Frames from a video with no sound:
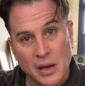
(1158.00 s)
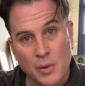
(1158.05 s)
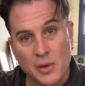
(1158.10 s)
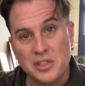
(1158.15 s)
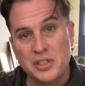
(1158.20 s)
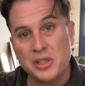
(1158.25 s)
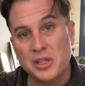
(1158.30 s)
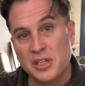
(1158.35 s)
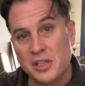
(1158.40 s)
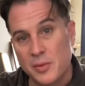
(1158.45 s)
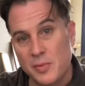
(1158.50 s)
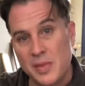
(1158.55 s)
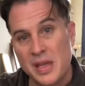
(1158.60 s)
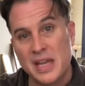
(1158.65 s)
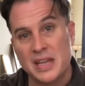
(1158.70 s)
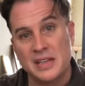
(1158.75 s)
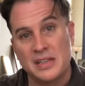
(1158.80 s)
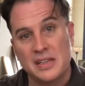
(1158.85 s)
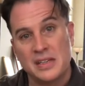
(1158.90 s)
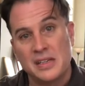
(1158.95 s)
I want you to
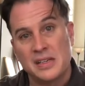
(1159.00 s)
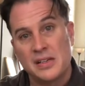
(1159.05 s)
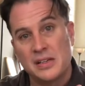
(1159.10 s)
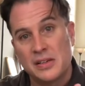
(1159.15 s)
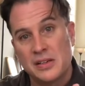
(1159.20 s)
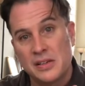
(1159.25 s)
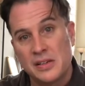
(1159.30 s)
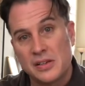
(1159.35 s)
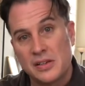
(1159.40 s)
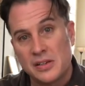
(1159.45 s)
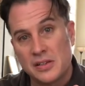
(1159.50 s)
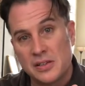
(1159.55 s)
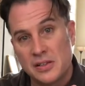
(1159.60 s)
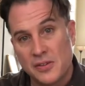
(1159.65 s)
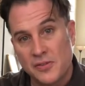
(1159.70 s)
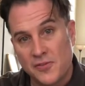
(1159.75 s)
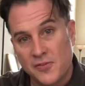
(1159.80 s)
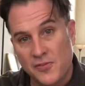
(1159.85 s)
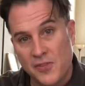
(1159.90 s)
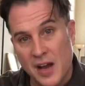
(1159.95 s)
commit
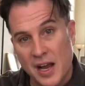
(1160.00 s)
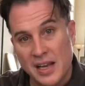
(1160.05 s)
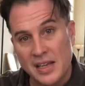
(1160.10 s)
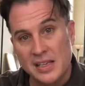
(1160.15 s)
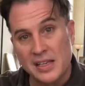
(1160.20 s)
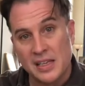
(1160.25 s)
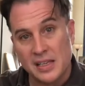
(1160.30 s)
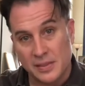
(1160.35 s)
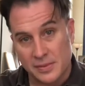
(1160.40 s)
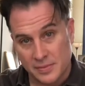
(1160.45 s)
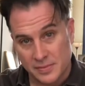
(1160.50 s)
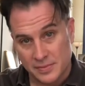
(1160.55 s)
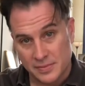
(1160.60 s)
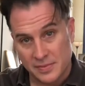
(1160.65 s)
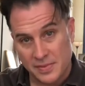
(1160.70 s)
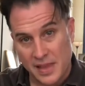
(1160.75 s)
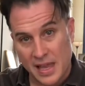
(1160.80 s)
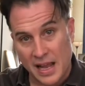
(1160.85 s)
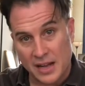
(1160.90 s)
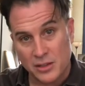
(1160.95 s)
to finding
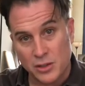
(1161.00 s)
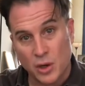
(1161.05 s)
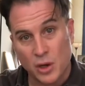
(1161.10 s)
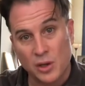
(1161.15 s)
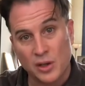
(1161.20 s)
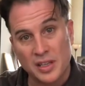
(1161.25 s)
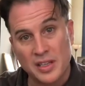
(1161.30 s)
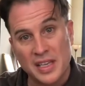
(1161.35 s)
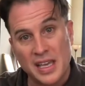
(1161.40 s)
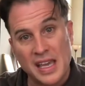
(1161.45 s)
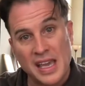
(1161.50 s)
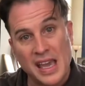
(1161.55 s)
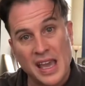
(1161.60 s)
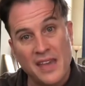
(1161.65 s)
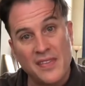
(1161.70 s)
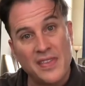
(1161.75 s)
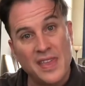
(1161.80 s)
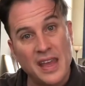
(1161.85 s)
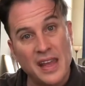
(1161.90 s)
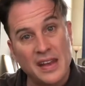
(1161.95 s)
that calling,
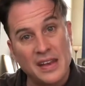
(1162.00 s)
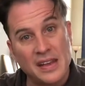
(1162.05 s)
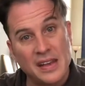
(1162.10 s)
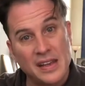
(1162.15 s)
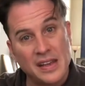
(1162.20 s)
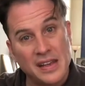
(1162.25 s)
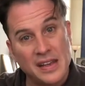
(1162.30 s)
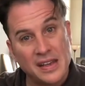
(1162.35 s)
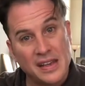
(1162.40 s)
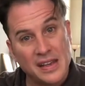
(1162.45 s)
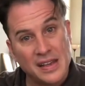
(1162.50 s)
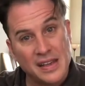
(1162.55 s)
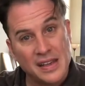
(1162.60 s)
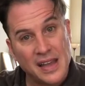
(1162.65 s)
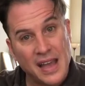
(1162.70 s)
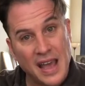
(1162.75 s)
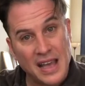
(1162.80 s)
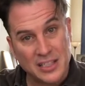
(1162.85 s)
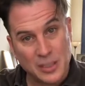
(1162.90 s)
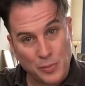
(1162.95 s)
and then
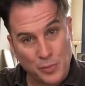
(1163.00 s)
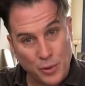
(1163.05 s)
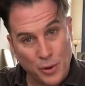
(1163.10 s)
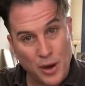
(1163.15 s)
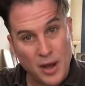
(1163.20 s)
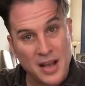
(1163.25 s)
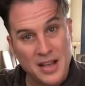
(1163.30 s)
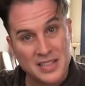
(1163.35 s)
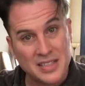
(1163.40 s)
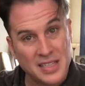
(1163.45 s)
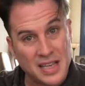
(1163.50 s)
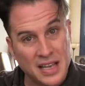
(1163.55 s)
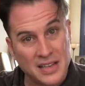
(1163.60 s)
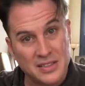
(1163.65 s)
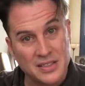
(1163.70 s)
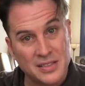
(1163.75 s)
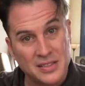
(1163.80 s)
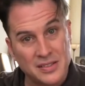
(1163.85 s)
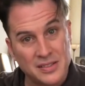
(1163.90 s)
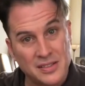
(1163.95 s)
as a
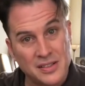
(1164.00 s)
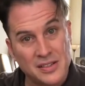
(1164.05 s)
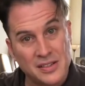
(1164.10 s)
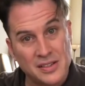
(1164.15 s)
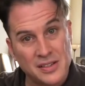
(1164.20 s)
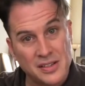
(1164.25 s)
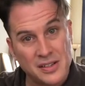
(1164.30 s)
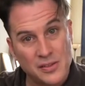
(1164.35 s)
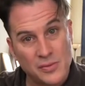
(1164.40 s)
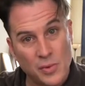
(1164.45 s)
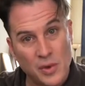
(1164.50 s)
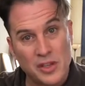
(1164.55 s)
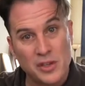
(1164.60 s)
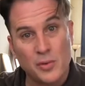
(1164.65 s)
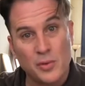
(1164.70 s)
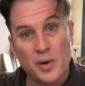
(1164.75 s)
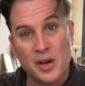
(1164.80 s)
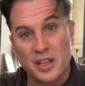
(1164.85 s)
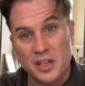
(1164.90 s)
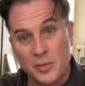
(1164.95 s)
process, what
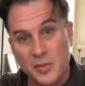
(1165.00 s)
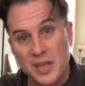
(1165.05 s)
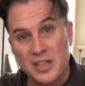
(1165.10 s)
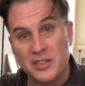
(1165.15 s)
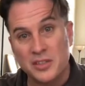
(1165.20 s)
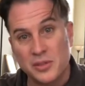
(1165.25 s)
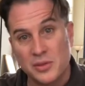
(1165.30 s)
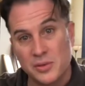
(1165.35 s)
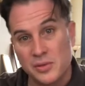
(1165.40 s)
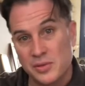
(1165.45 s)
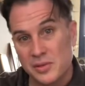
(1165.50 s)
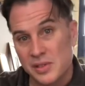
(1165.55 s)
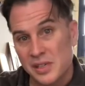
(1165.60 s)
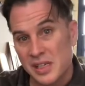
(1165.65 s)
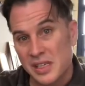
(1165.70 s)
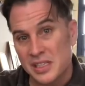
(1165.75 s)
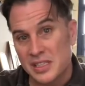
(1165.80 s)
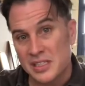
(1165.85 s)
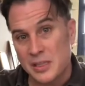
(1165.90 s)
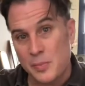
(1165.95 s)
you want to commit to
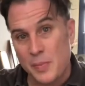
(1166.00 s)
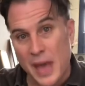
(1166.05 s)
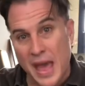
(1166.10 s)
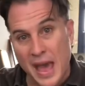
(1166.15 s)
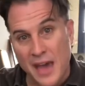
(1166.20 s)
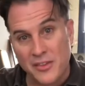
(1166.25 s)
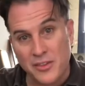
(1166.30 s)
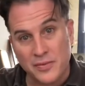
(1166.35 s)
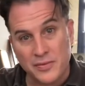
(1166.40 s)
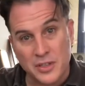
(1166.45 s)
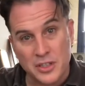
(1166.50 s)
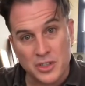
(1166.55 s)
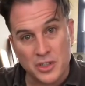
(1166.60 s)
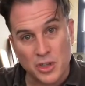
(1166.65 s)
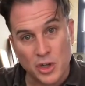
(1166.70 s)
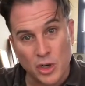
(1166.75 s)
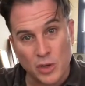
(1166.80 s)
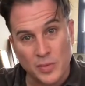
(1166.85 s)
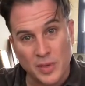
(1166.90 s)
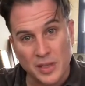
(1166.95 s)
is the path of
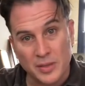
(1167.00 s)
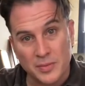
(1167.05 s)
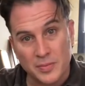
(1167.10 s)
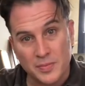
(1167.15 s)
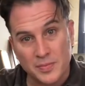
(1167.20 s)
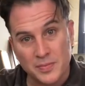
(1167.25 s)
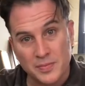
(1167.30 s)
discernment.